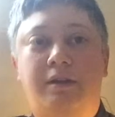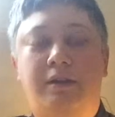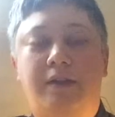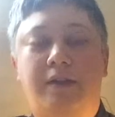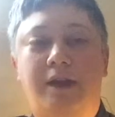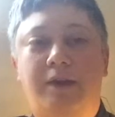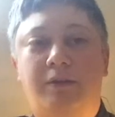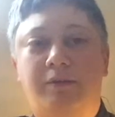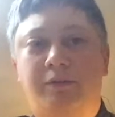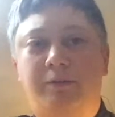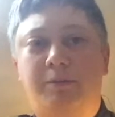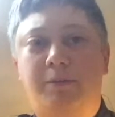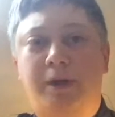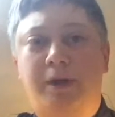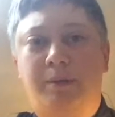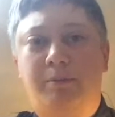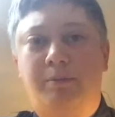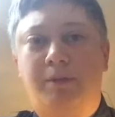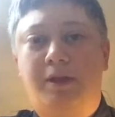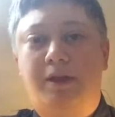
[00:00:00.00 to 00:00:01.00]
That was a
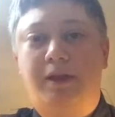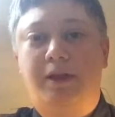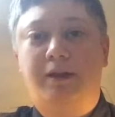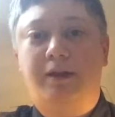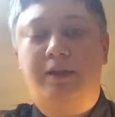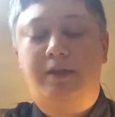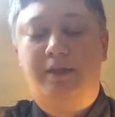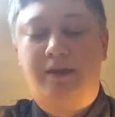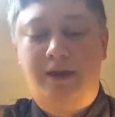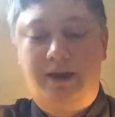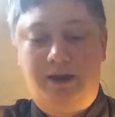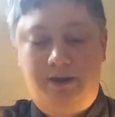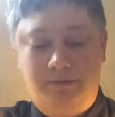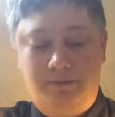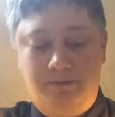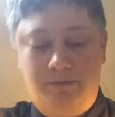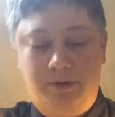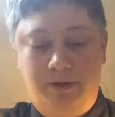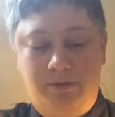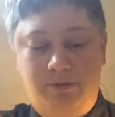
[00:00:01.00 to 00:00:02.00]
pipeline that
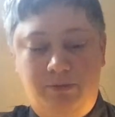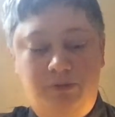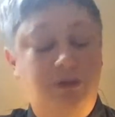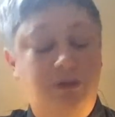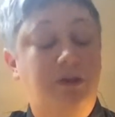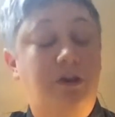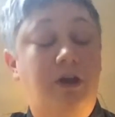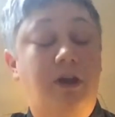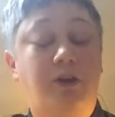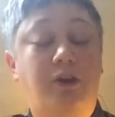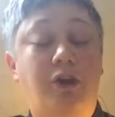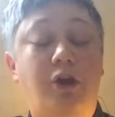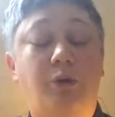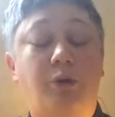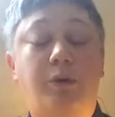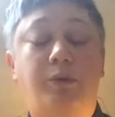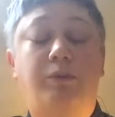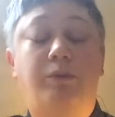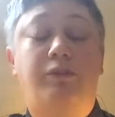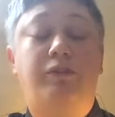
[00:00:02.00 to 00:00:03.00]
people did not
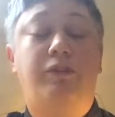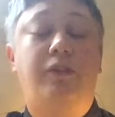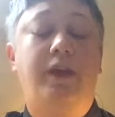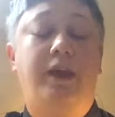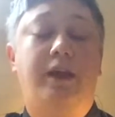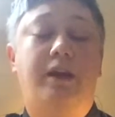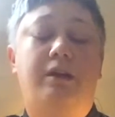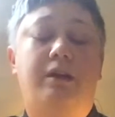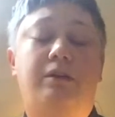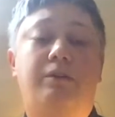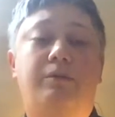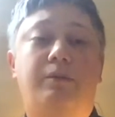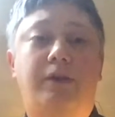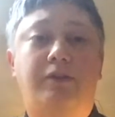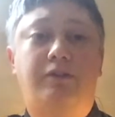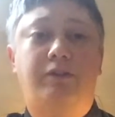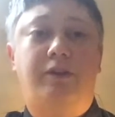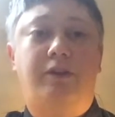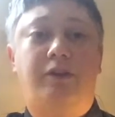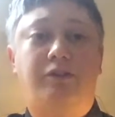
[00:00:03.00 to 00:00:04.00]
know it was there.
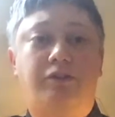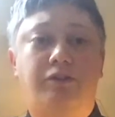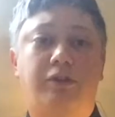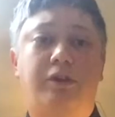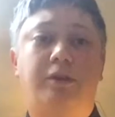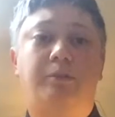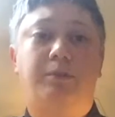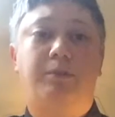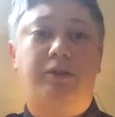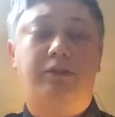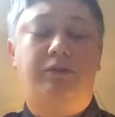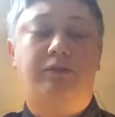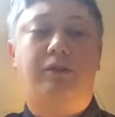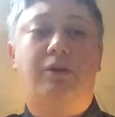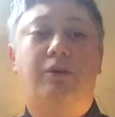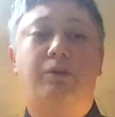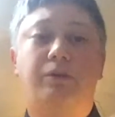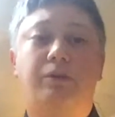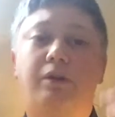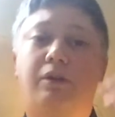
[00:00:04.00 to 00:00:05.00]
Residential had been
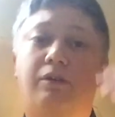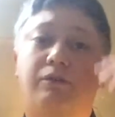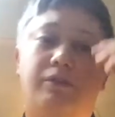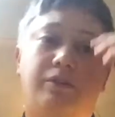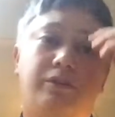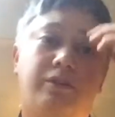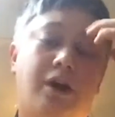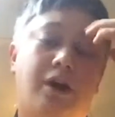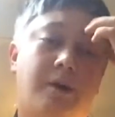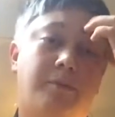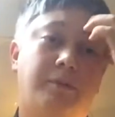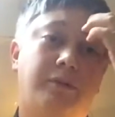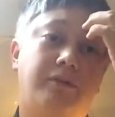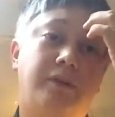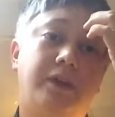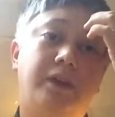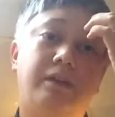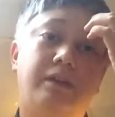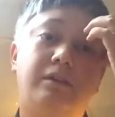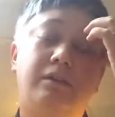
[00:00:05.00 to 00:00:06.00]
zoned over top
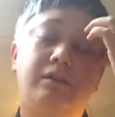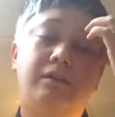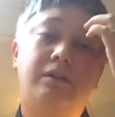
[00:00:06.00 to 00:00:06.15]
of it.